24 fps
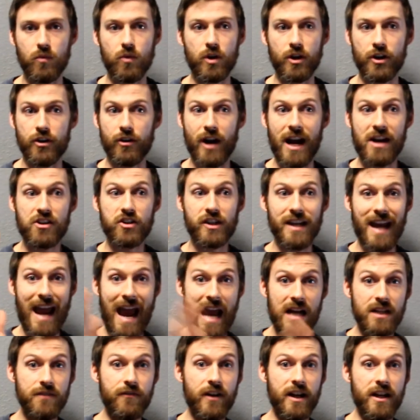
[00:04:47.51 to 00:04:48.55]
where you're actually
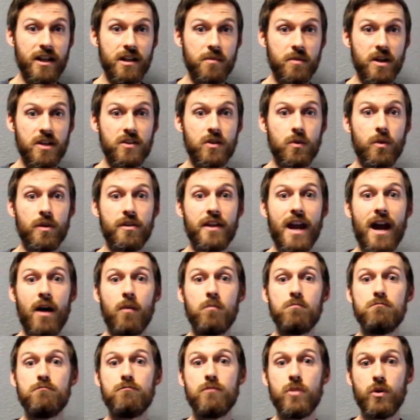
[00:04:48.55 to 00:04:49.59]
activating the muscle
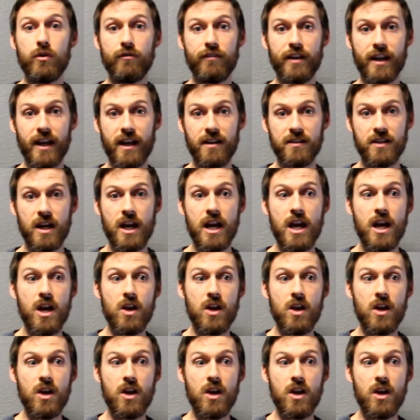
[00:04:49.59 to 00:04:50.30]
without moving it.